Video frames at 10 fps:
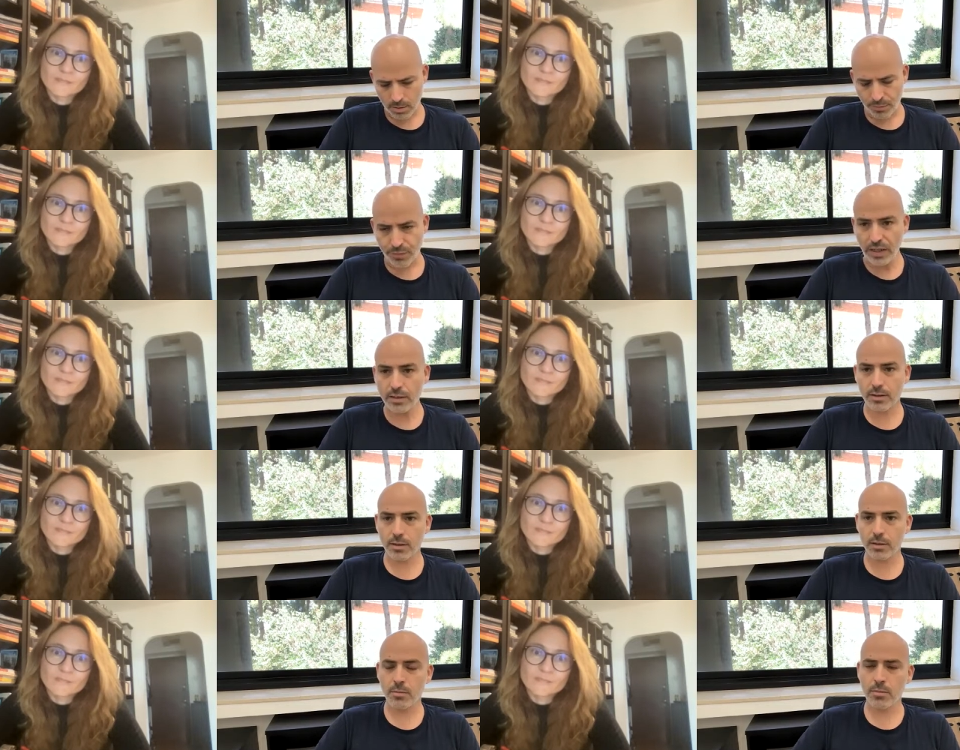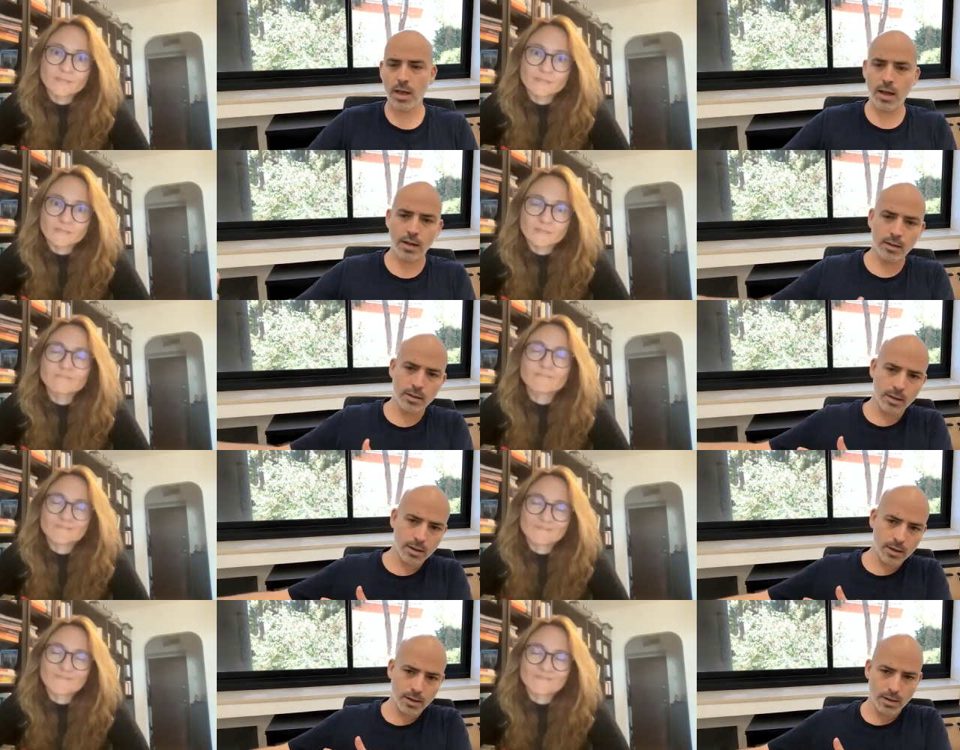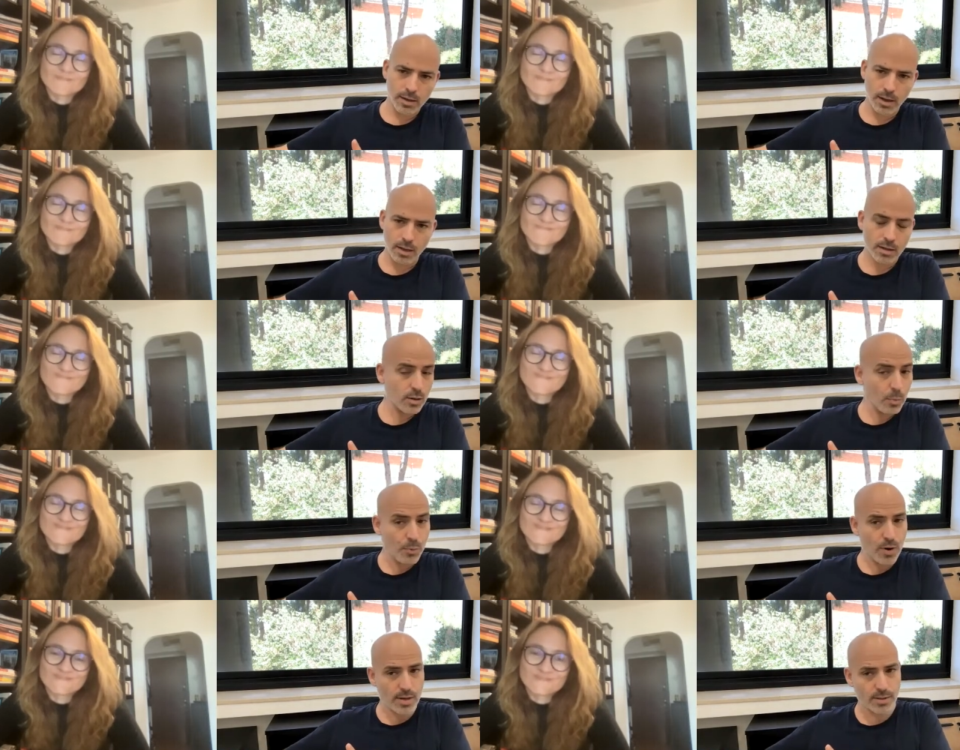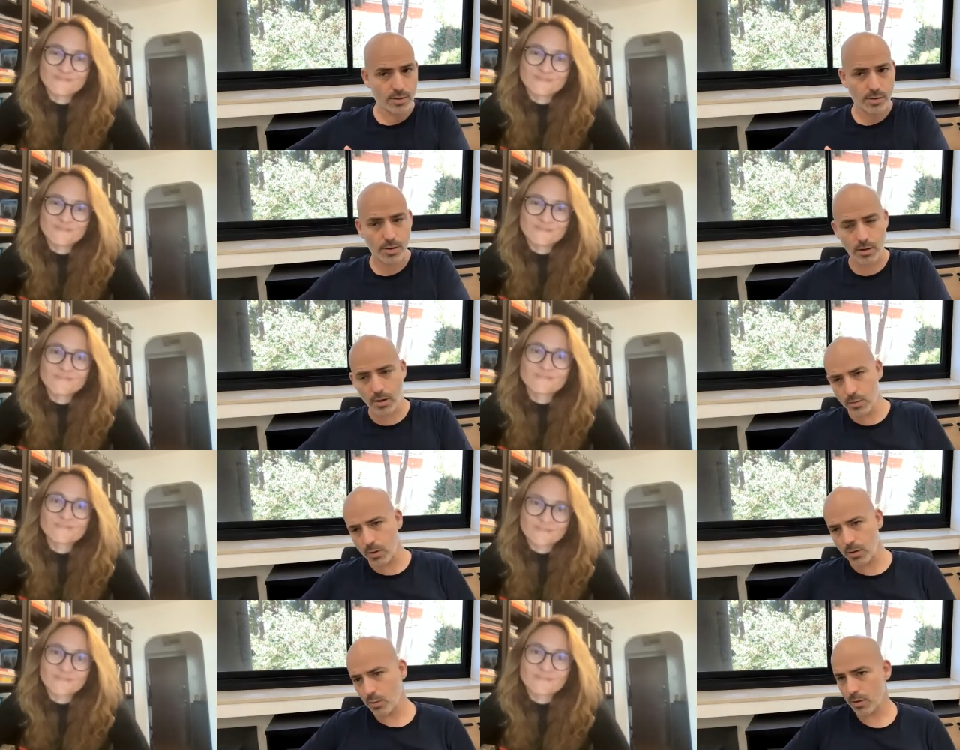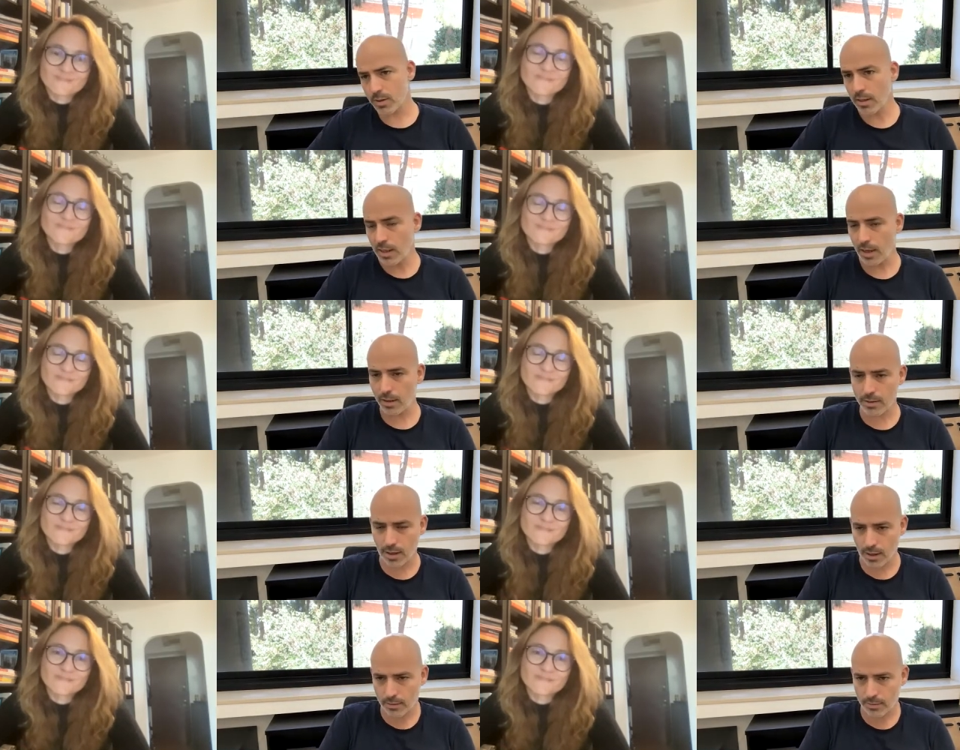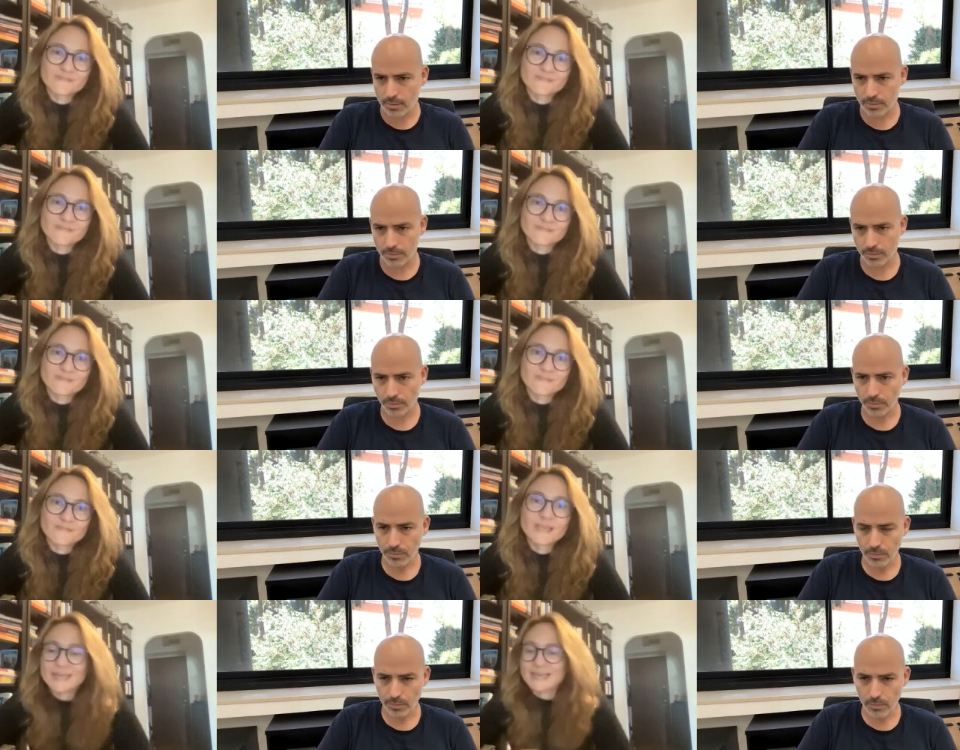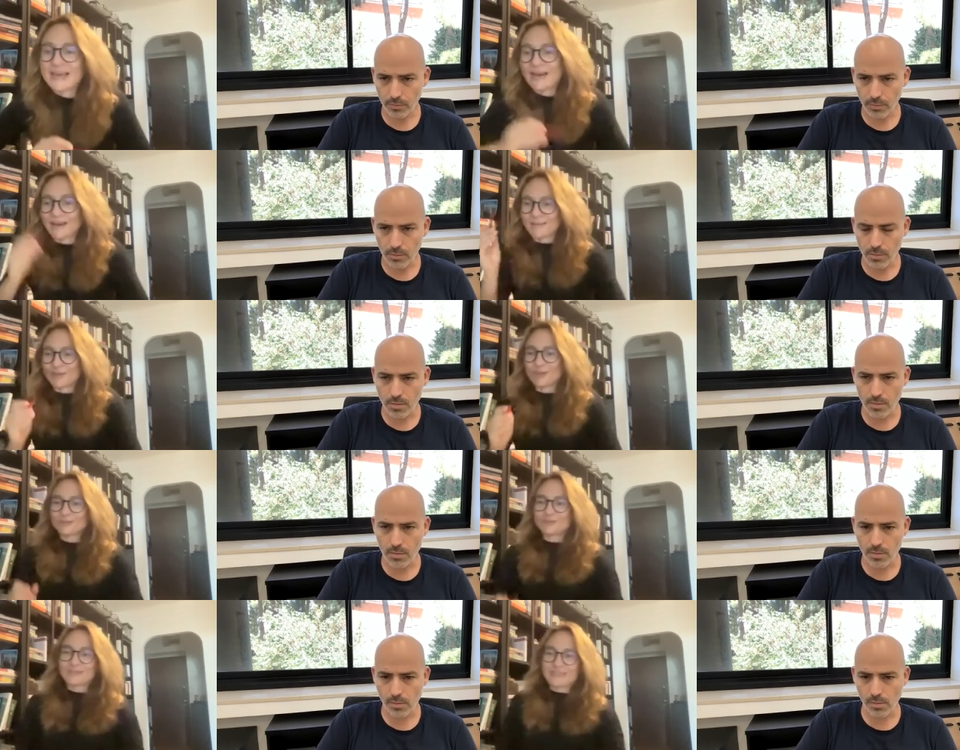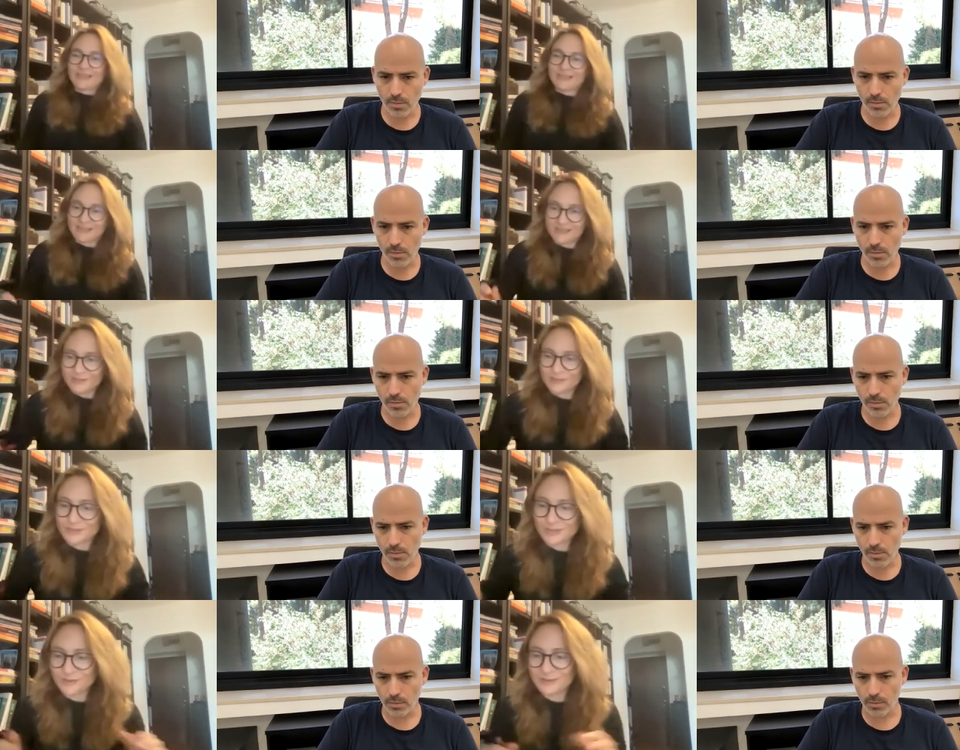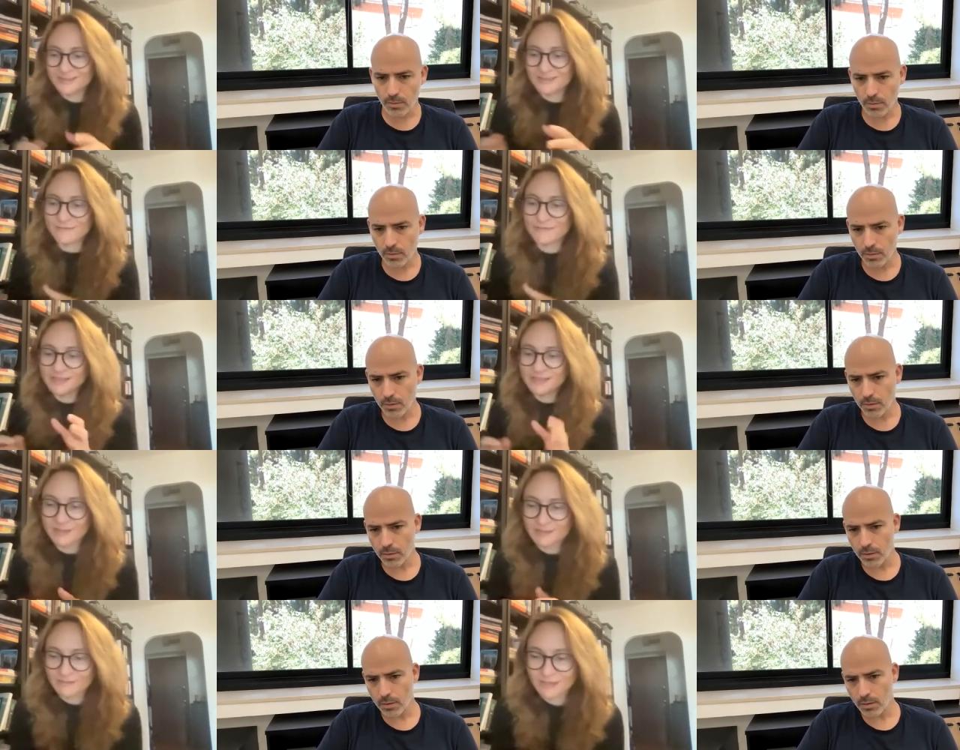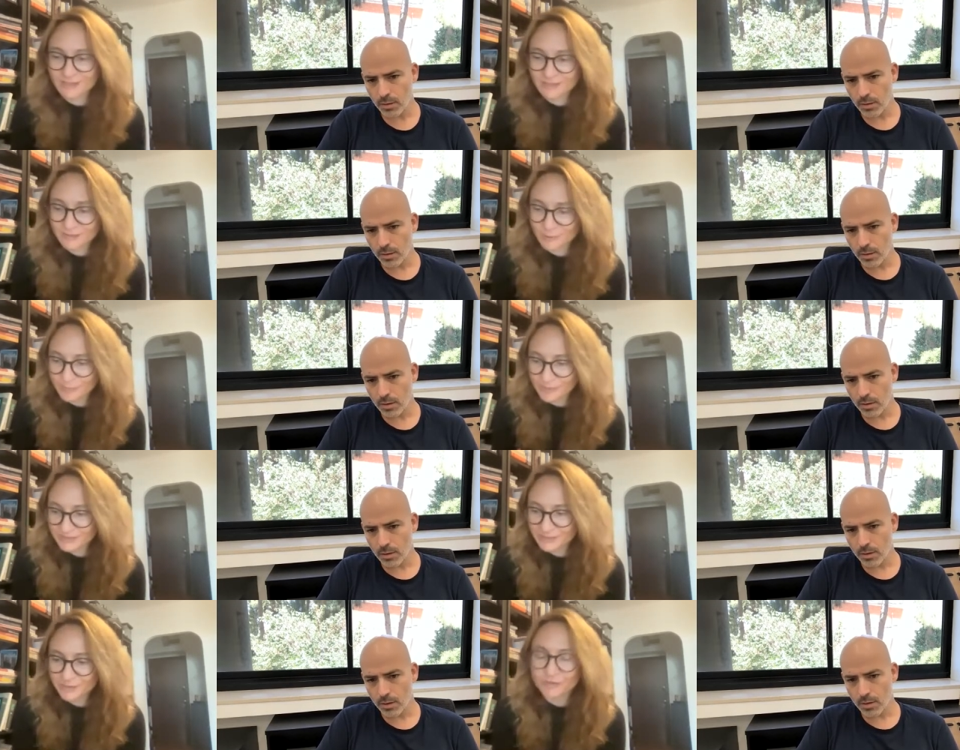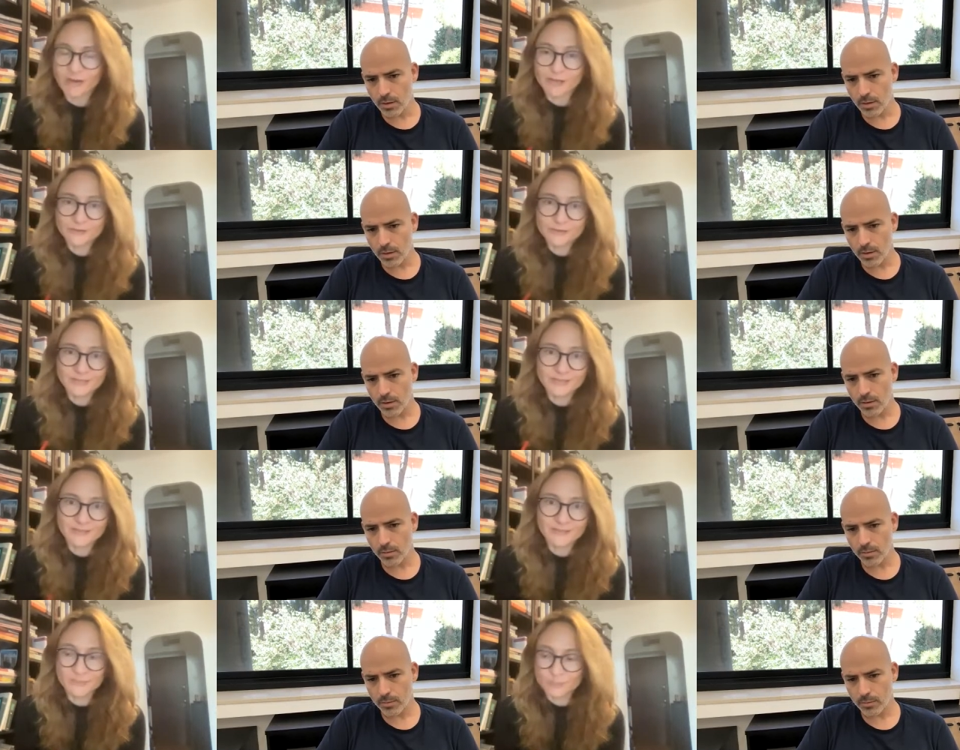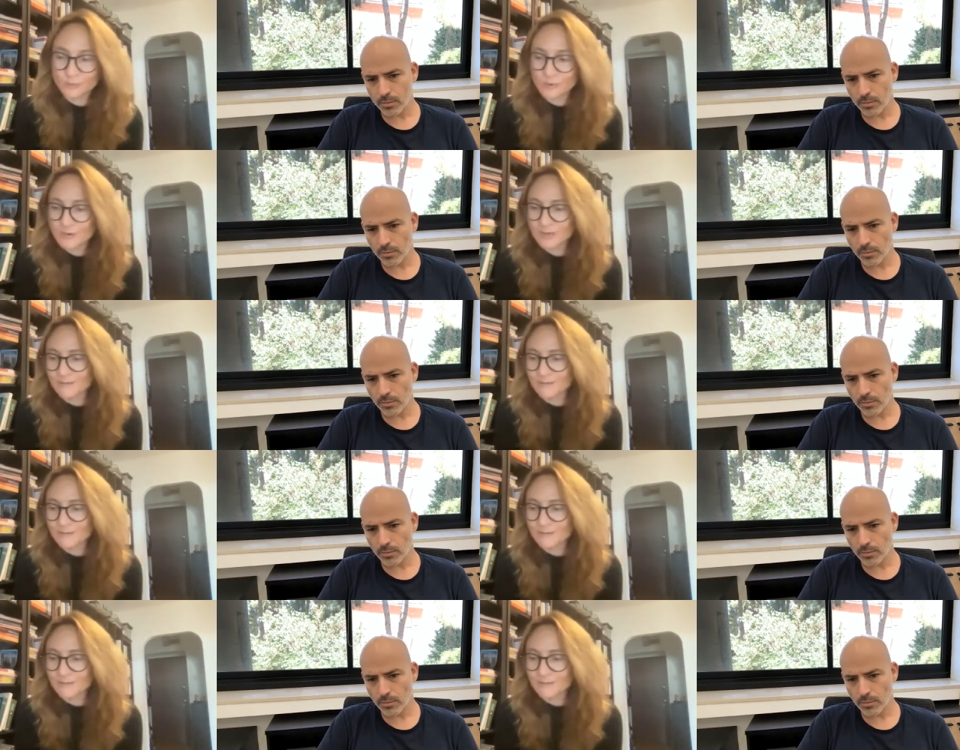Speaker 1: the victim and, uh, and the oppressor. It, it wasn't like that.
Speaker 2: Yeah, because you say uh, you told the victim and the, the oppressor. You are using in this book uh,